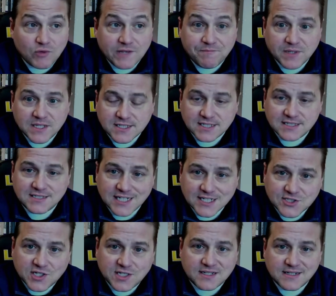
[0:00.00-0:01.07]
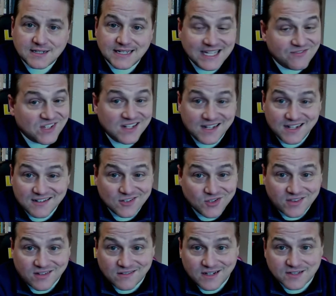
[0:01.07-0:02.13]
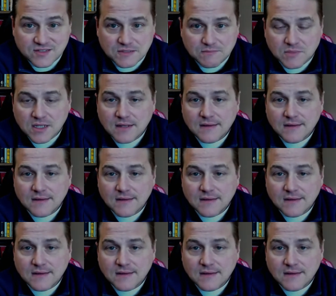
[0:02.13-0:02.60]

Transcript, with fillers: we've been conditioned, even in Lutheranism,